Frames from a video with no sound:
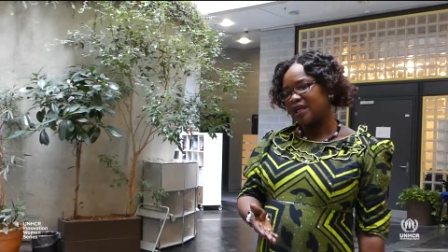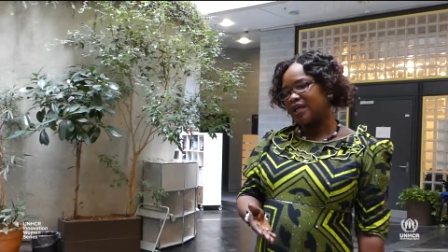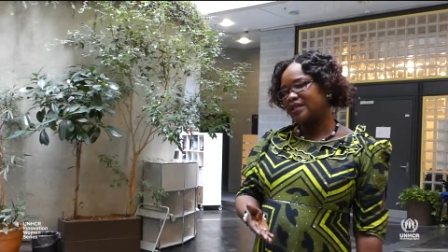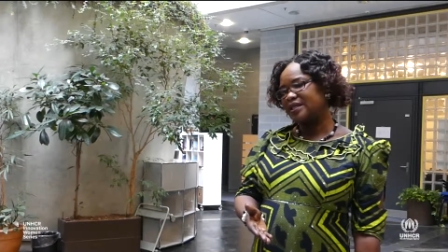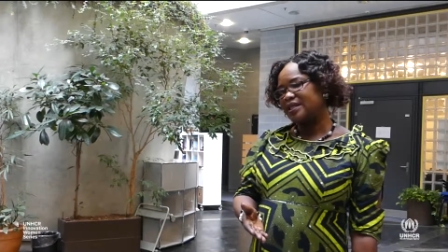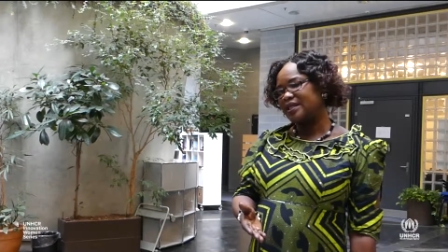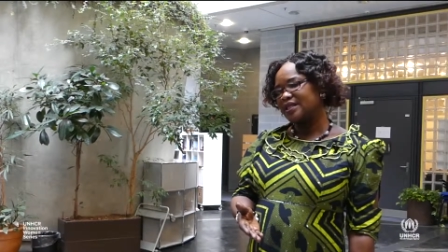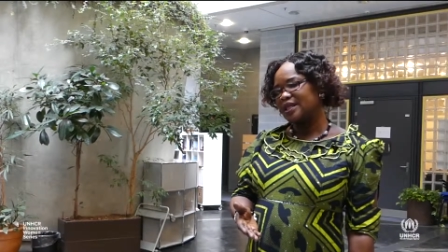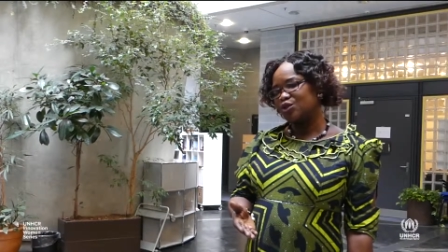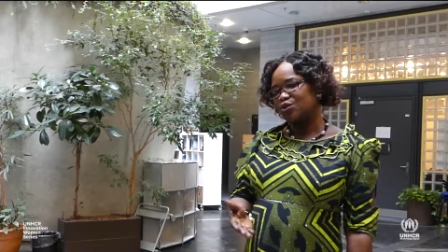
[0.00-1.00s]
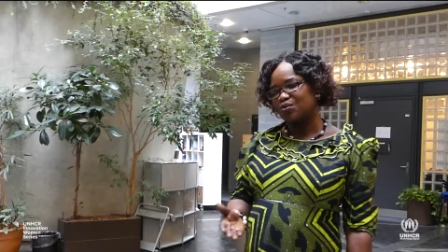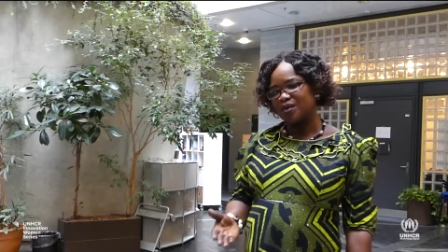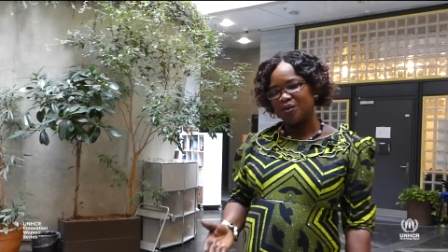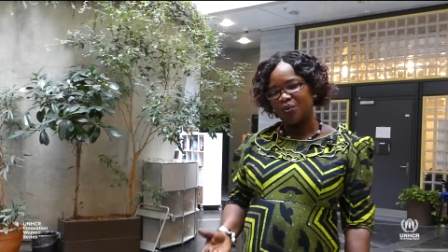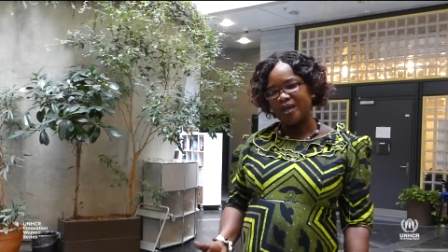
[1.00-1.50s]
I think there should be
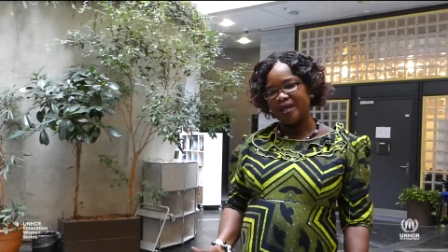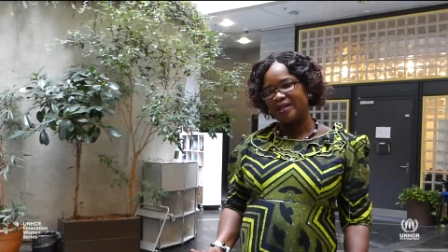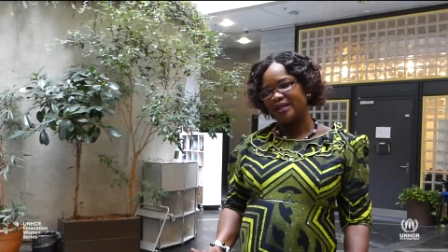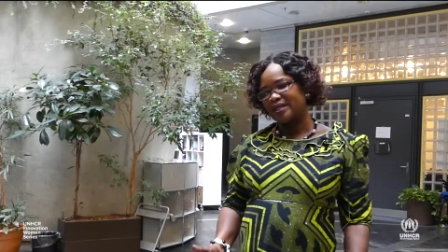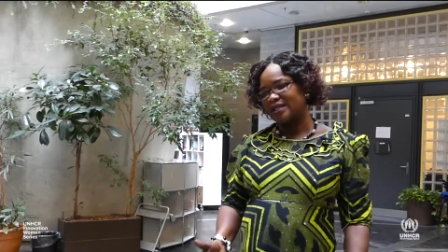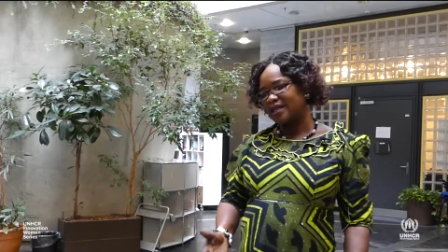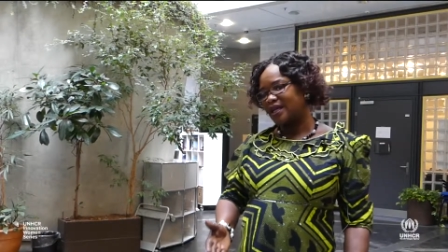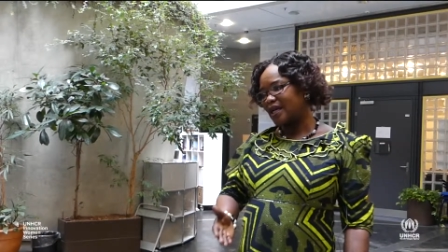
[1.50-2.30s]
a way that uh,